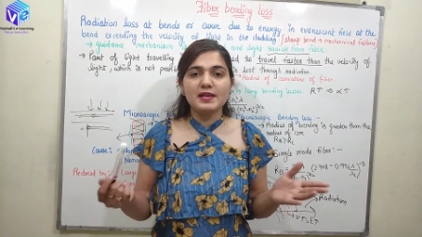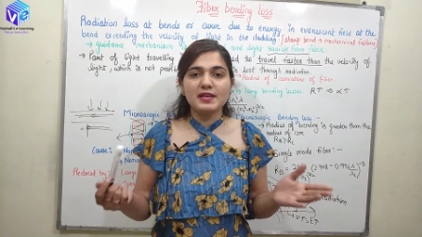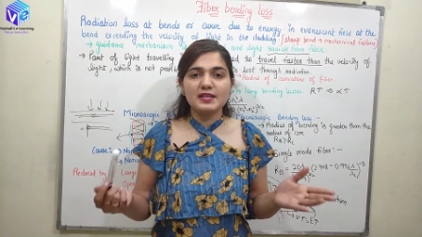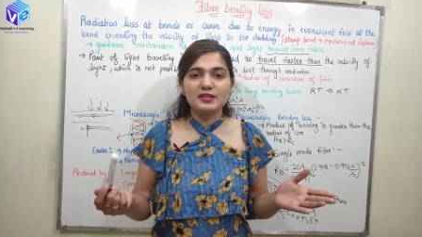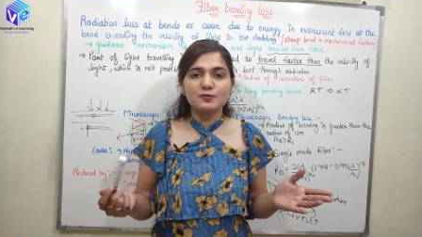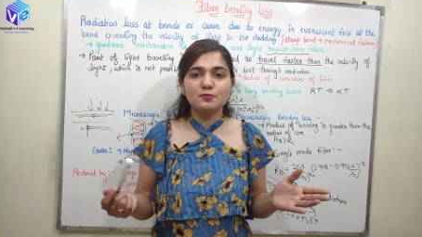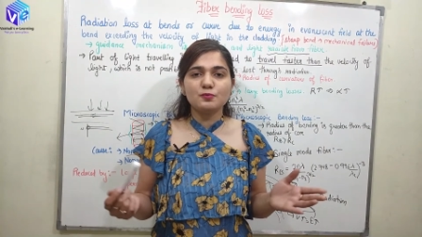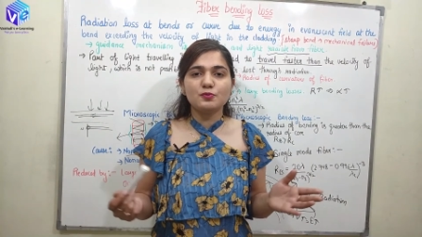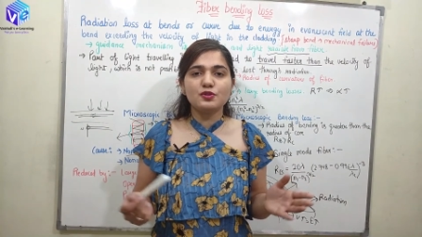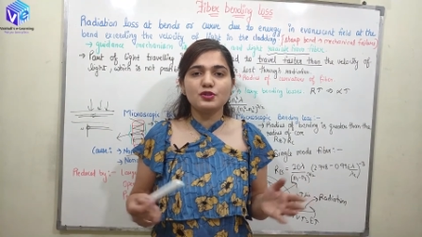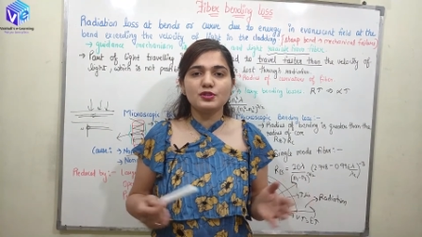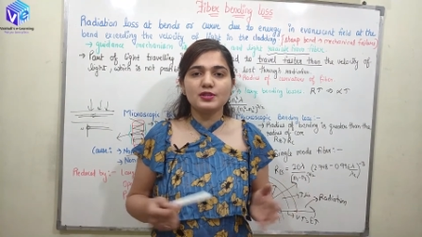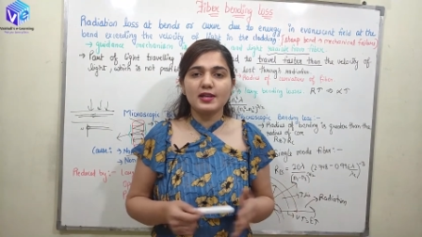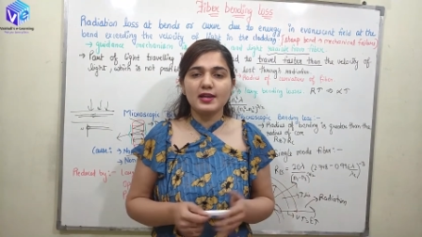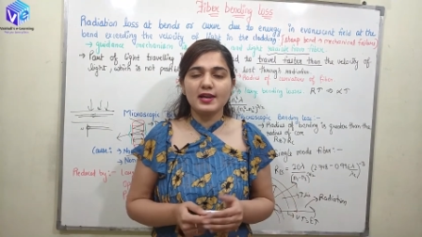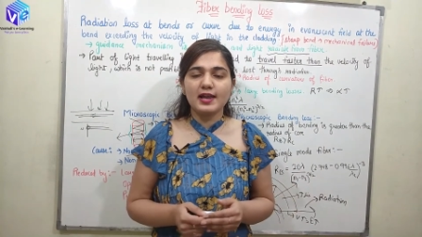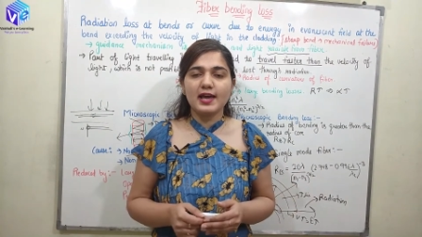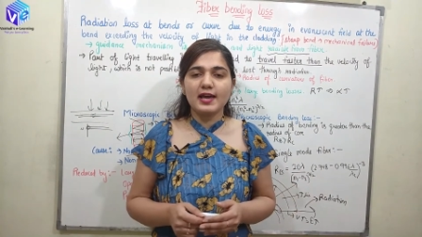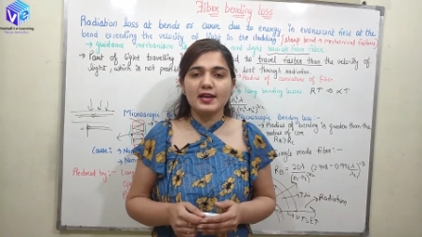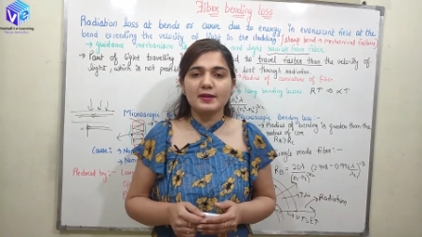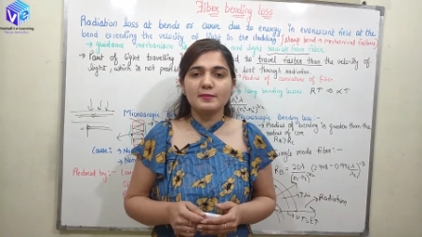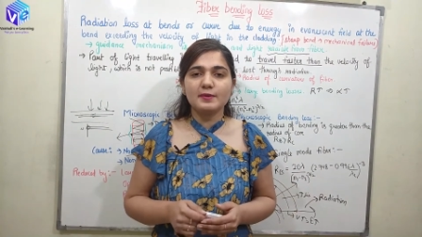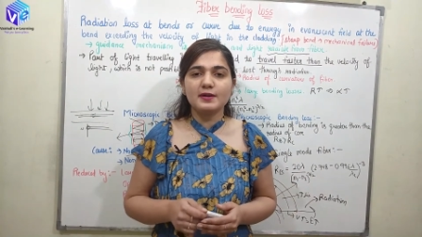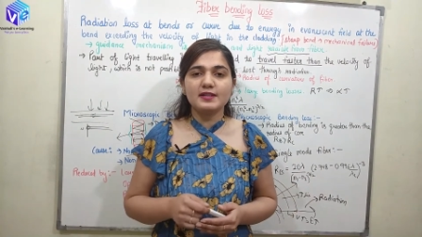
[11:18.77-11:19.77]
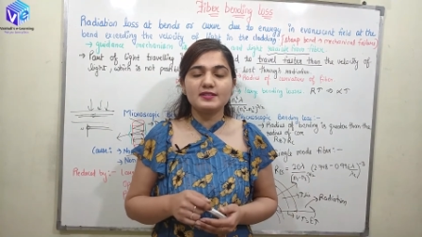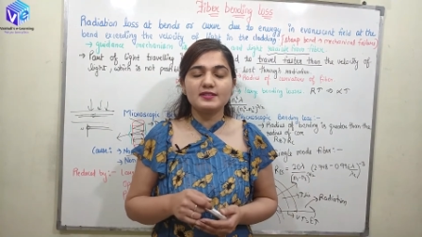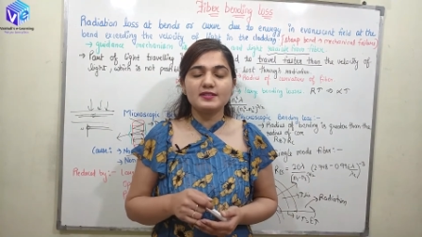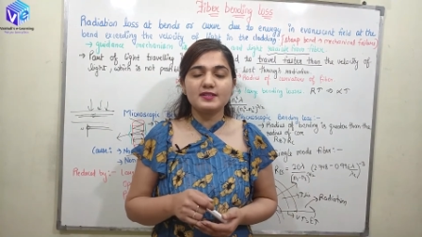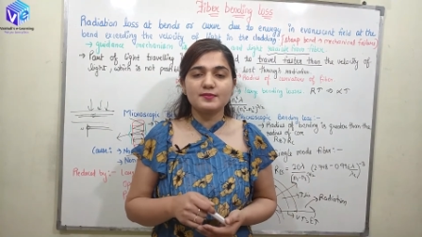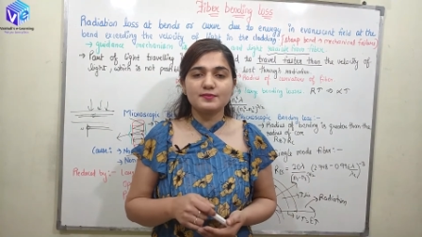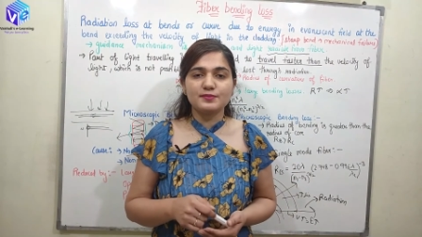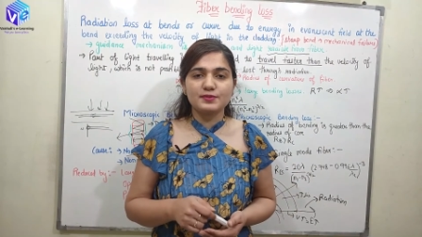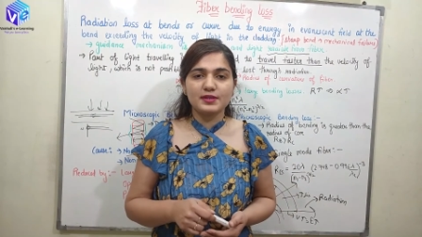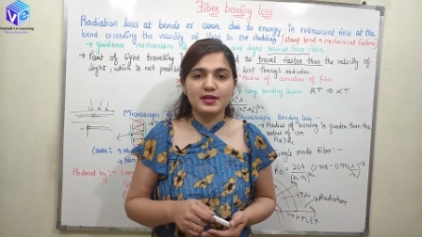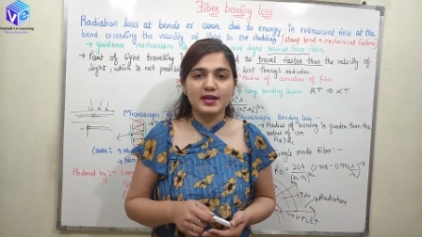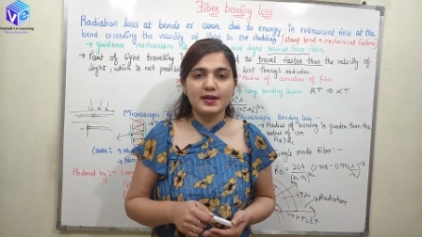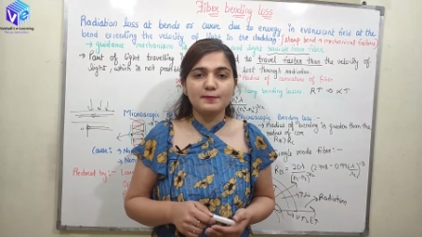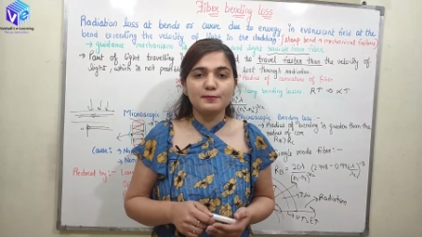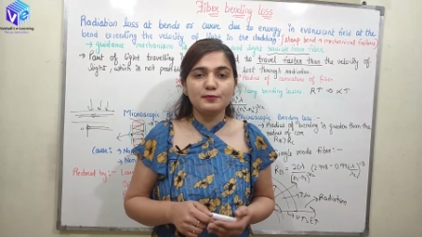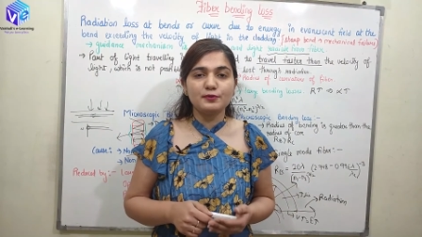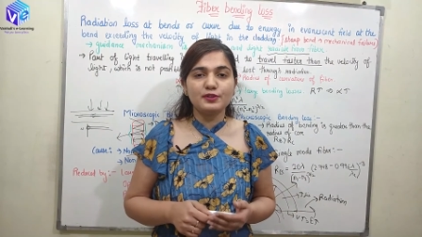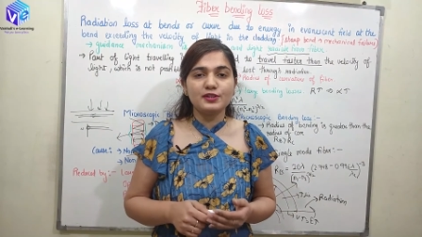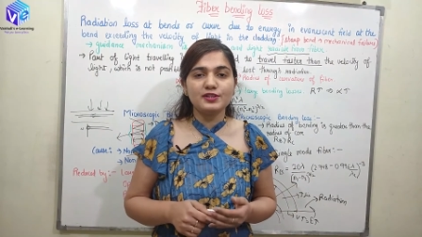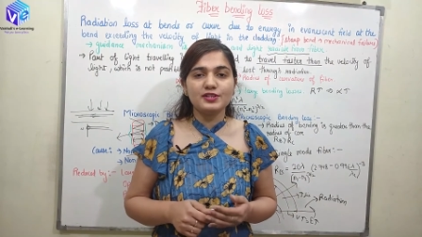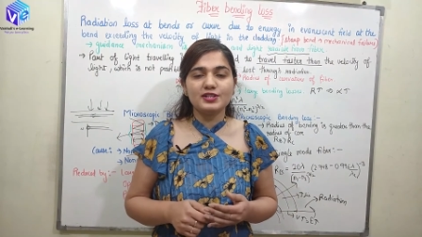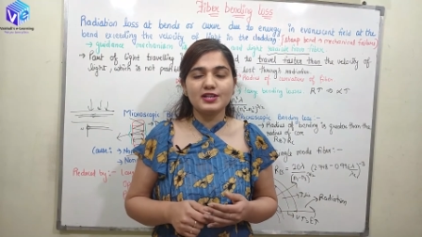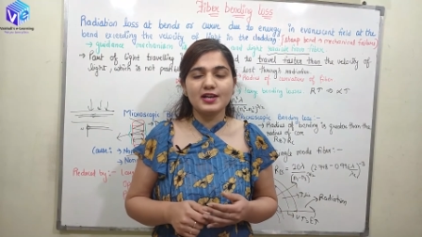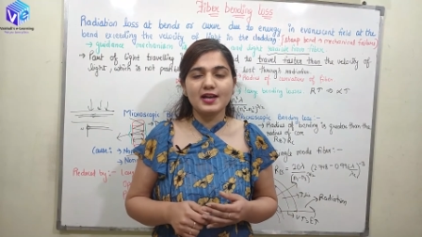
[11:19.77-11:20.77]
please push the like button, subscribe
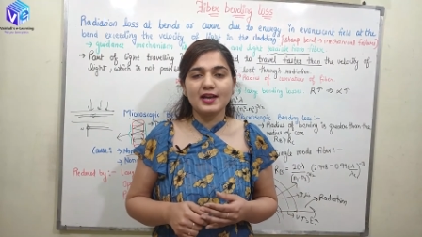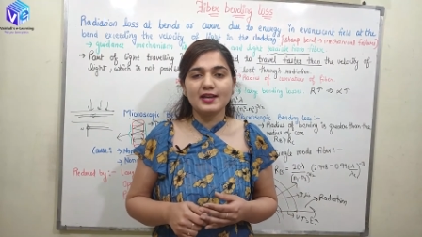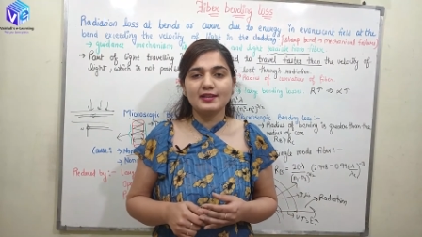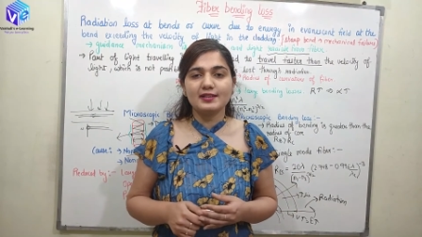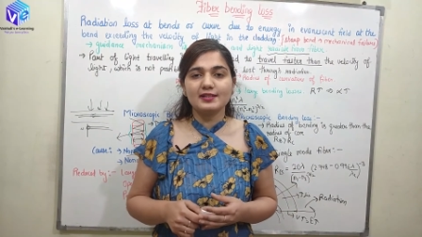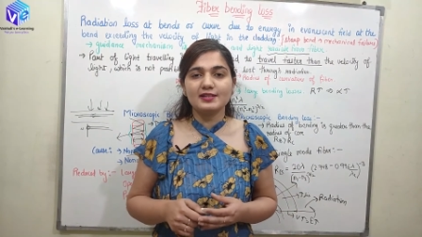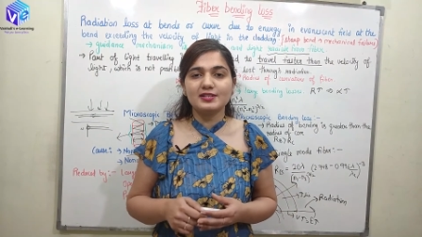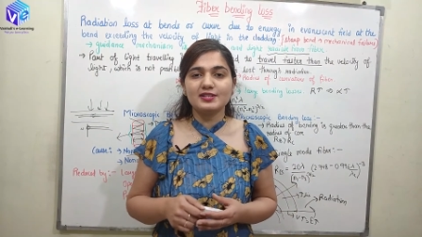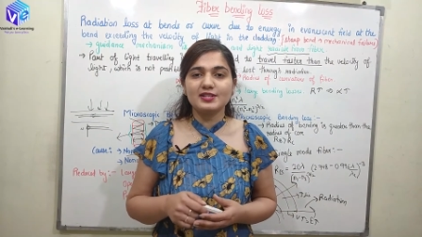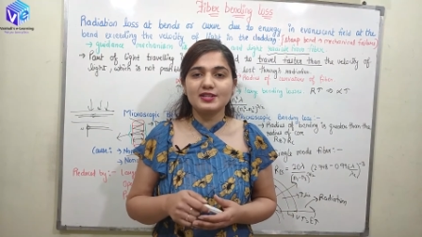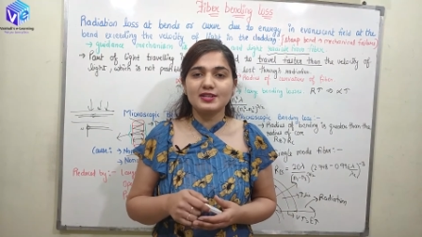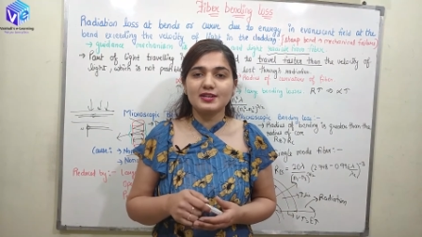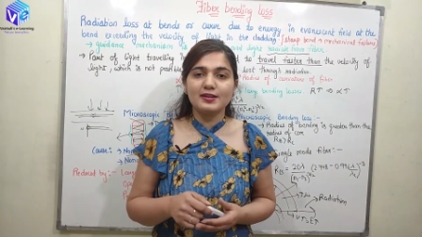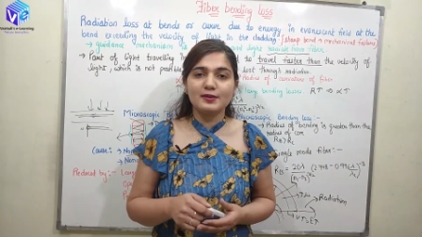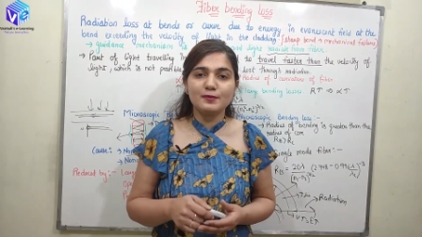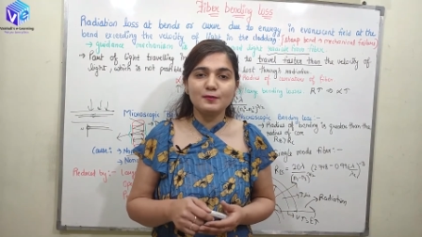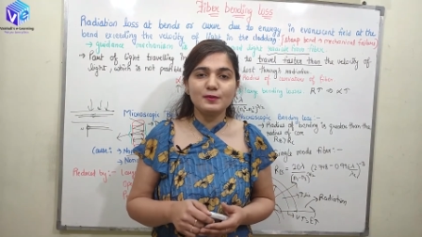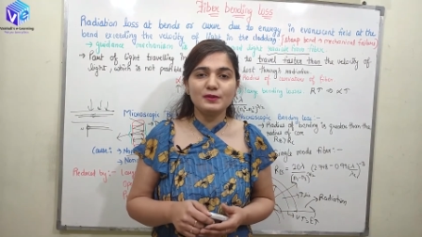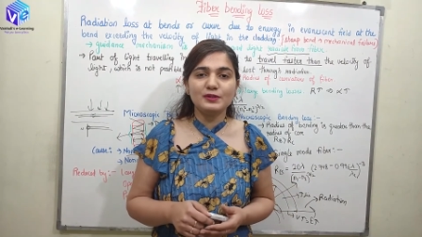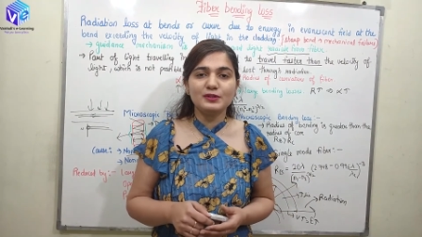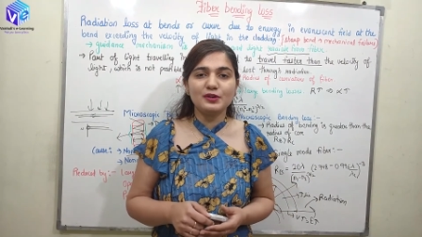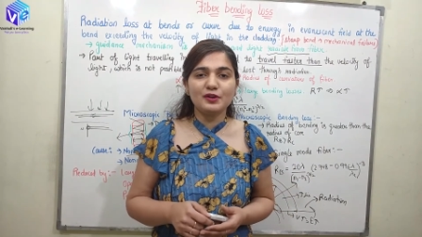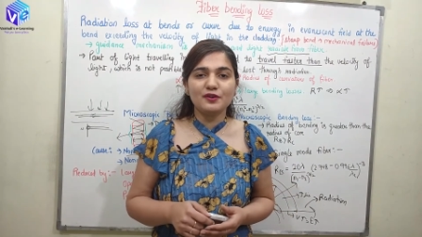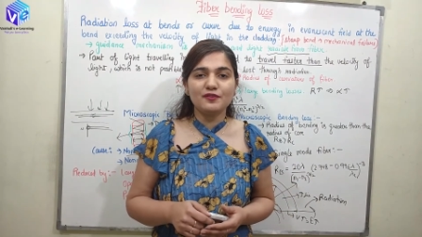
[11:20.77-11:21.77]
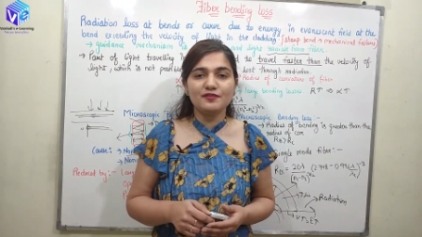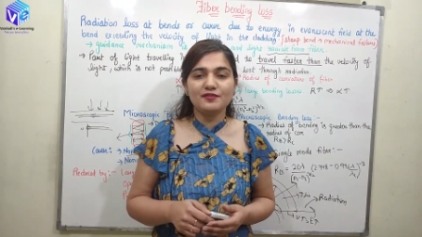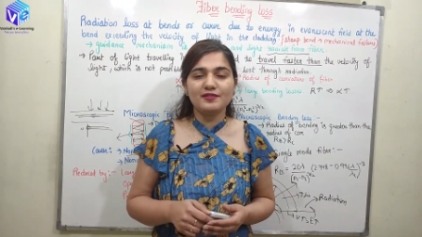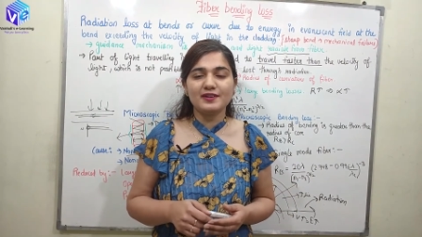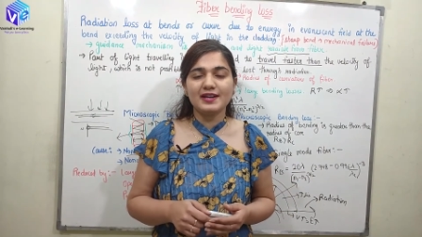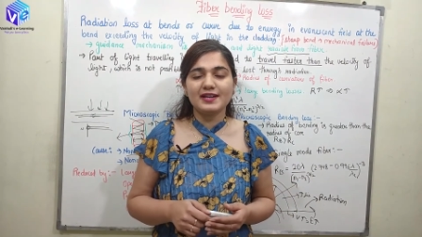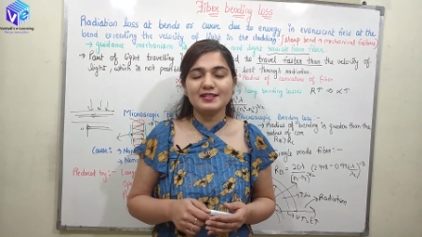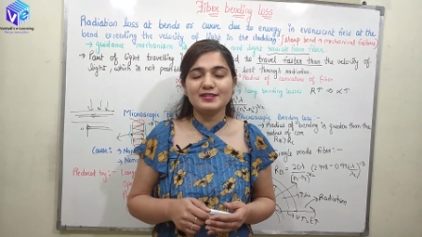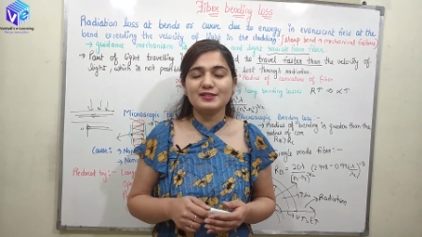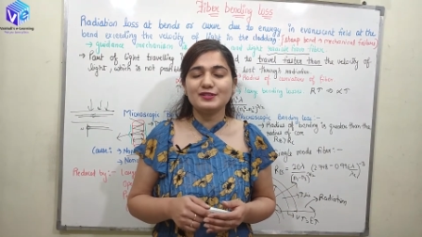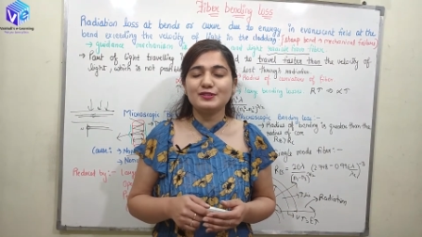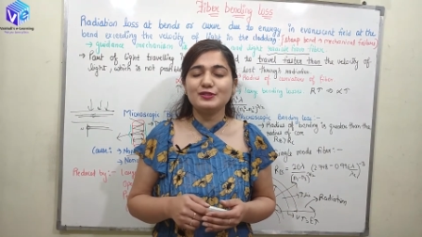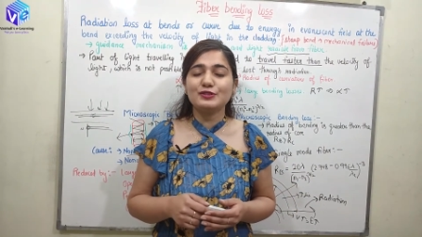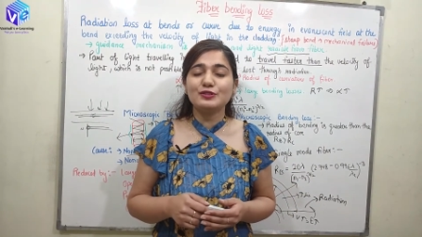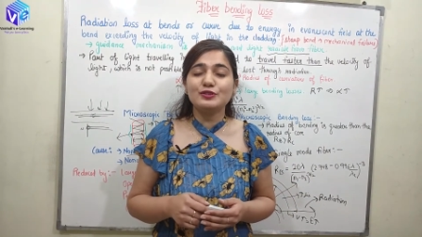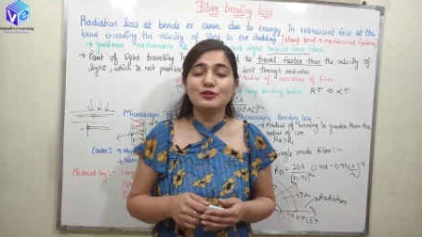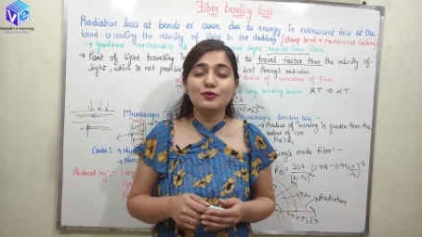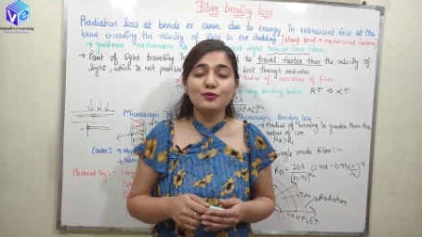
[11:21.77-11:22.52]
to the channel, share it with your friends.